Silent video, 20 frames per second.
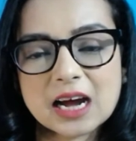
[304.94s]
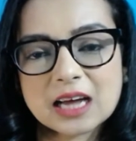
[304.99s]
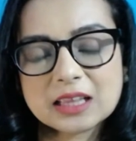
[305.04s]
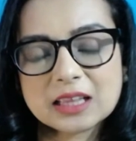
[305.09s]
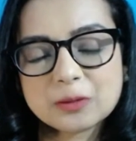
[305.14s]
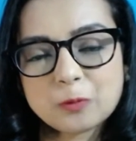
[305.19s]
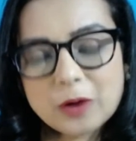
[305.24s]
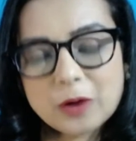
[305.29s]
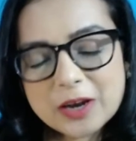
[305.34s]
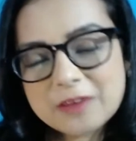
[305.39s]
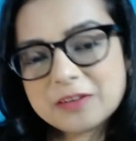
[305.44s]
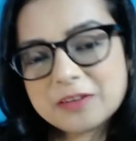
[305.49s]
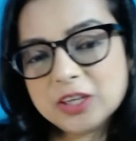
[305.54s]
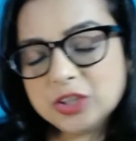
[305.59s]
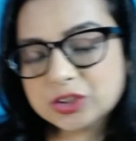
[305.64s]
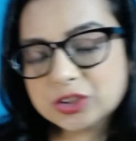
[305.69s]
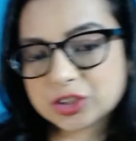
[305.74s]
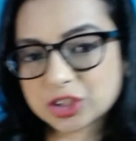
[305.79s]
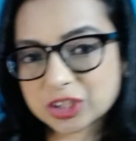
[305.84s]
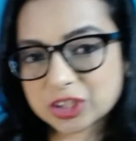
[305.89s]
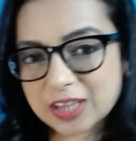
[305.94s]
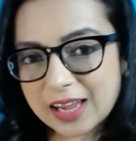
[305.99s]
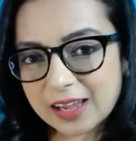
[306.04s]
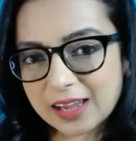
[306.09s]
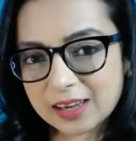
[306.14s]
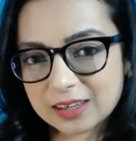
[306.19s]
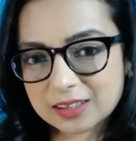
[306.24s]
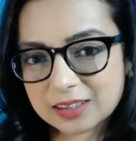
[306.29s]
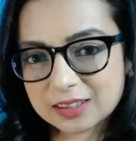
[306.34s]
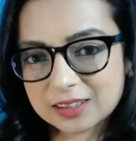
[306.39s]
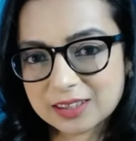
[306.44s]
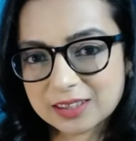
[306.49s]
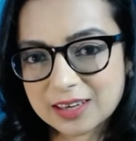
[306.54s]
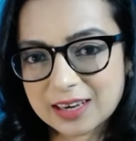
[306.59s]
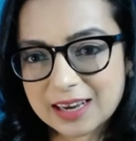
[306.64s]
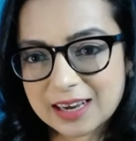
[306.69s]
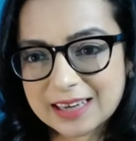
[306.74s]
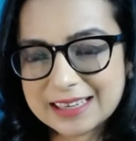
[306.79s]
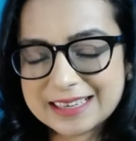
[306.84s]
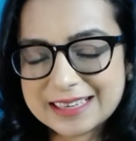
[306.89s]
whatever you share,
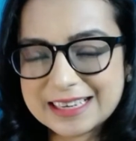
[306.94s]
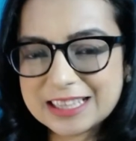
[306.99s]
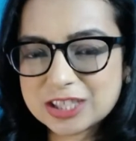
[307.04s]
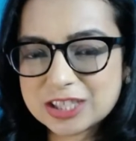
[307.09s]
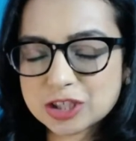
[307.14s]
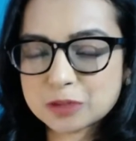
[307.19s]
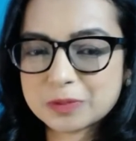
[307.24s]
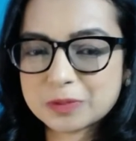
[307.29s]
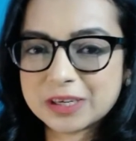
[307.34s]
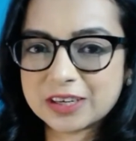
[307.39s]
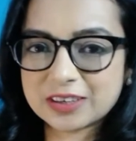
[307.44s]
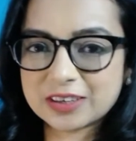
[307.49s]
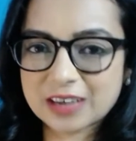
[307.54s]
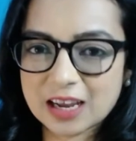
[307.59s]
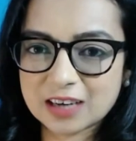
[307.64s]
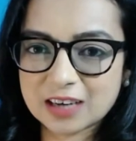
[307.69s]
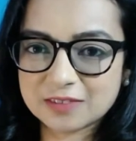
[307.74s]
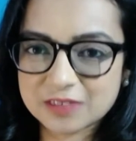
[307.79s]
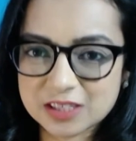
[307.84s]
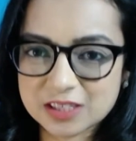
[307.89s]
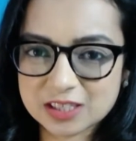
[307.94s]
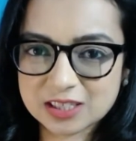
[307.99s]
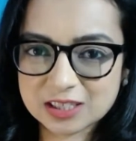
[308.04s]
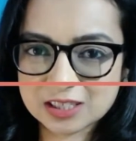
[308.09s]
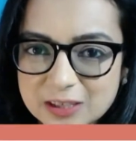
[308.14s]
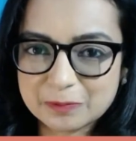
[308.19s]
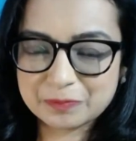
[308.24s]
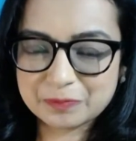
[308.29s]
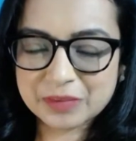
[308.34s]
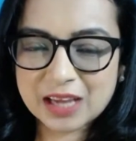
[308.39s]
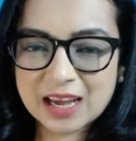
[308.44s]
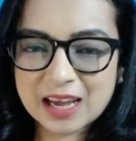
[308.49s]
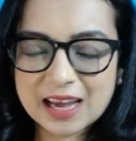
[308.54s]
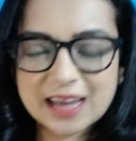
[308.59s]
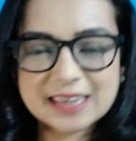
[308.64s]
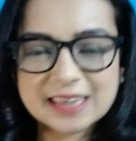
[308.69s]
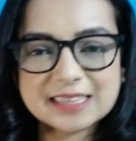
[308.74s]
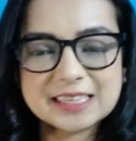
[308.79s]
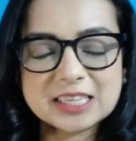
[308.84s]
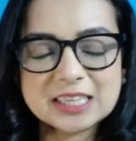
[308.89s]
it needs to be relevant. It
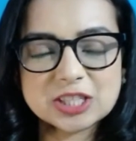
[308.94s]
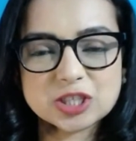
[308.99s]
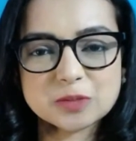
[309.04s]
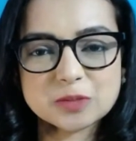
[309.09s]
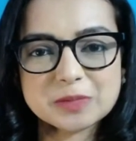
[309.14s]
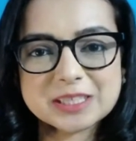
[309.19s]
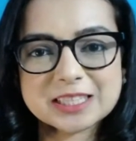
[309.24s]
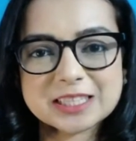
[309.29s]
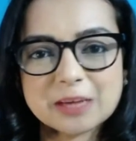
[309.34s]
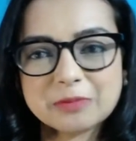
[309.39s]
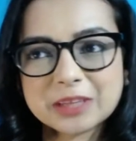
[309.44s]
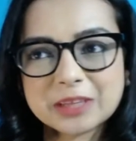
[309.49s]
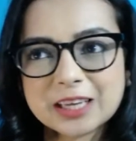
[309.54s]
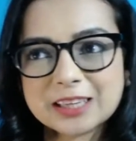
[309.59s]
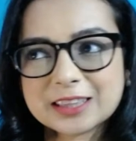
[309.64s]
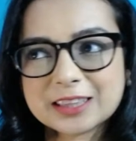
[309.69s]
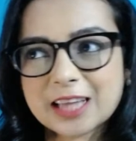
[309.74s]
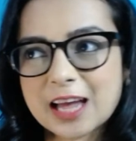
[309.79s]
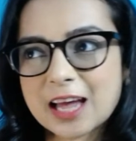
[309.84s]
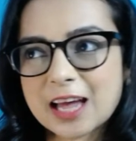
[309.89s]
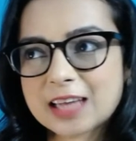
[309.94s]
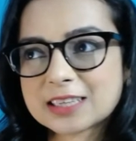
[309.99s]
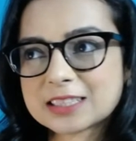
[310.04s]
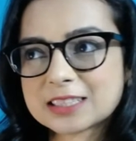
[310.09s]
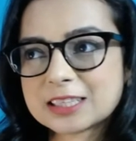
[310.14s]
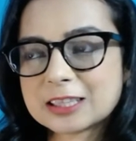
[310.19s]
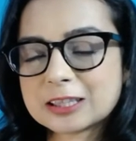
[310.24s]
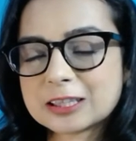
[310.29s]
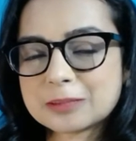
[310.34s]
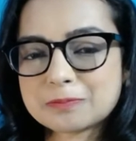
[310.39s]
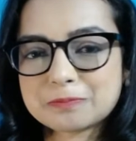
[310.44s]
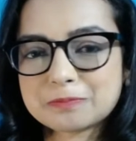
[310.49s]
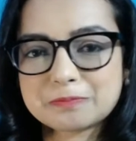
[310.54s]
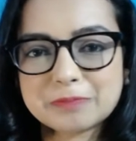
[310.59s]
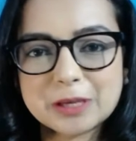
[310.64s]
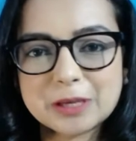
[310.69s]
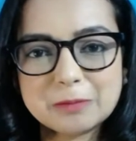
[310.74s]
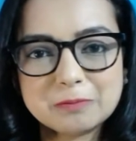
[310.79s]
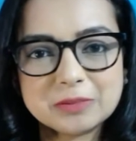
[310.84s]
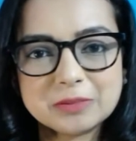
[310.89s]
needs to be something that the
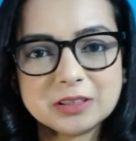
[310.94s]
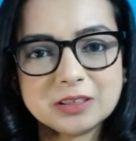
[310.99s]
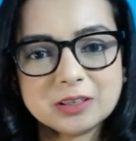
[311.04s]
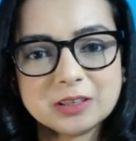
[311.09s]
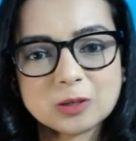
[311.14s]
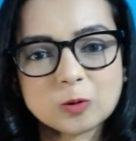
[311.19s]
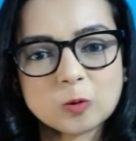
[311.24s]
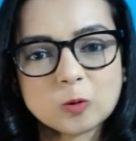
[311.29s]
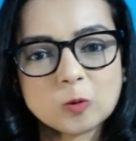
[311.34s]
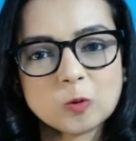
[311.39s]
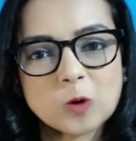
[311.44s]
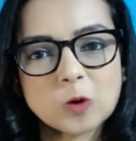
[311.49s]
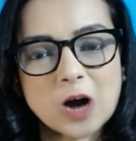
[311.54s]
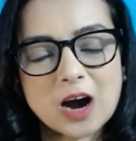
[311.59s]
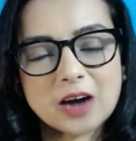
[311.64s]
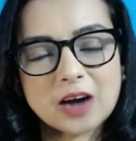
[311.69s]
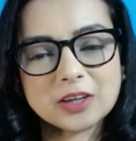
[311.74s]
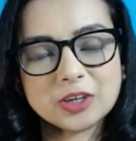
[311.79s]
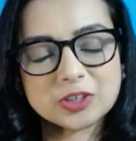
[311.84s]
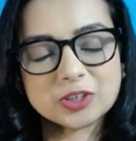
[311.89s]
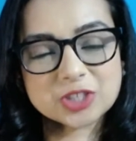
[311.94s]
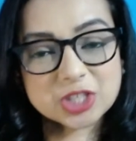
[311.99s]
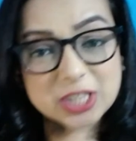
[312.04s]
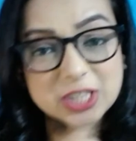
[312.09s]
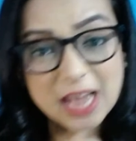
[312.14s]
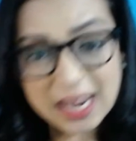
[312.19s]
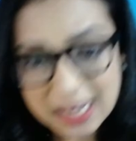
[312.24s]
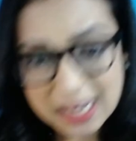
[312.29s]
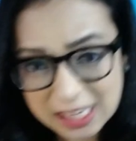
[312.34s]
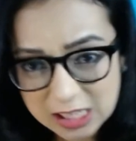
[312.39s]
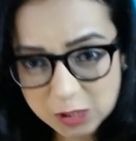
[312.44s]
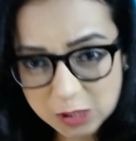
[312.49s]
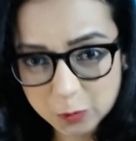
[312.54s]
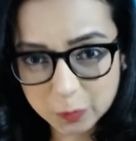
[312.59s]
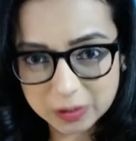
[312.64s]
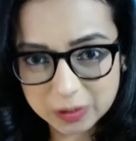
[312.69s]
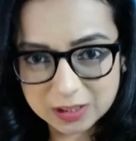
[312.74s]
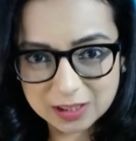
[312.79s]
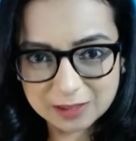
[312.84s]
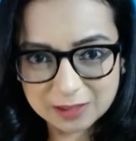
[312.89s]
people who you're sharing it with
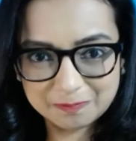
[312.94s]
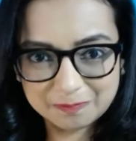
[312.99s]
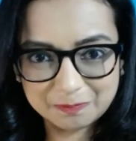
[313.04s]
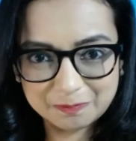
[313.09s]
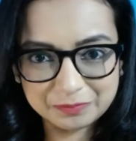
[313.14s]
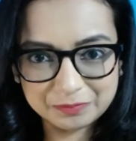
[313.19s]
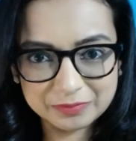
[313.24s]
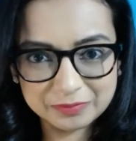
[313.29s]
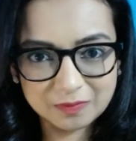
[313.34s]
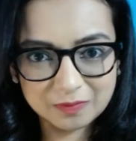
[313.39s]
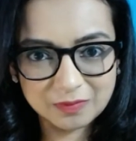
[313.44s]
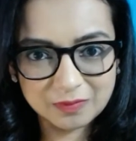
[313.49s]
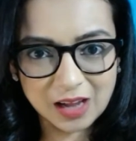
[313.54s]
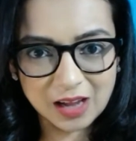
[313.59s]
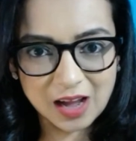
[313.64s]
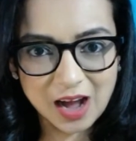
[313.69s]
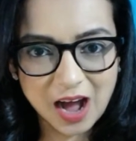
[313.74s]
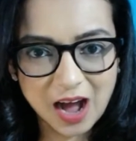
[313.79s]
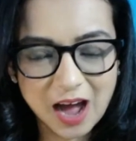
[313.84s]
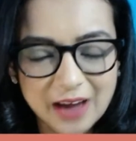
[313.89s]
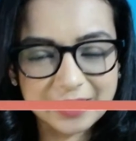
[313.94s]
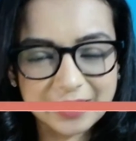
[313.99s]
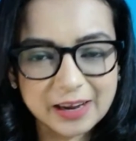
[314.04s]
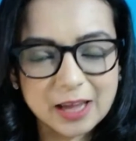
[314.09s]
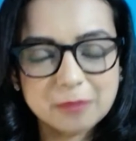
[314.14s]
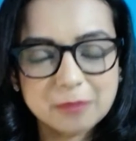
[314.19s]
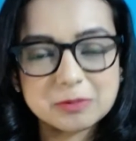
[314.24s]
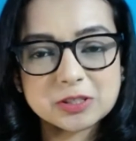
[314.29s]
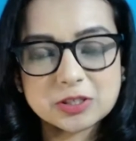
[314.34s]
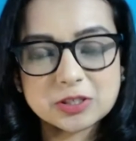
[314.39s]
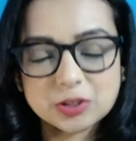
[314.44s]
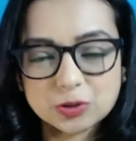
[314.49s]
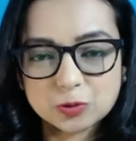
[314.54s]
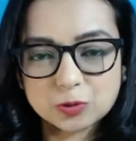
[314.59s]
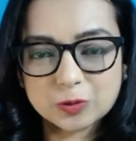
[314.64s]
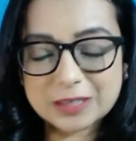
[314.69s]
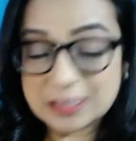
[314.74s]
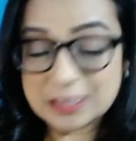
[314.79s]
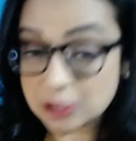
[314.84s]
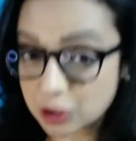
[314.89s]
are able to
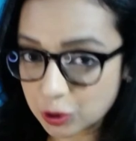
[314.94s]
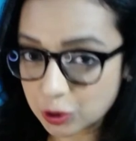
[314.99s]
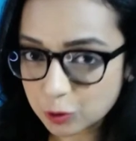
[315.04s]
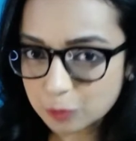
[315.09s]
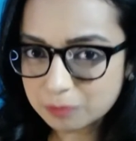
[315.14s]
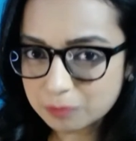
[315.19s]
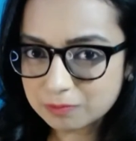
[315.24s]
consume.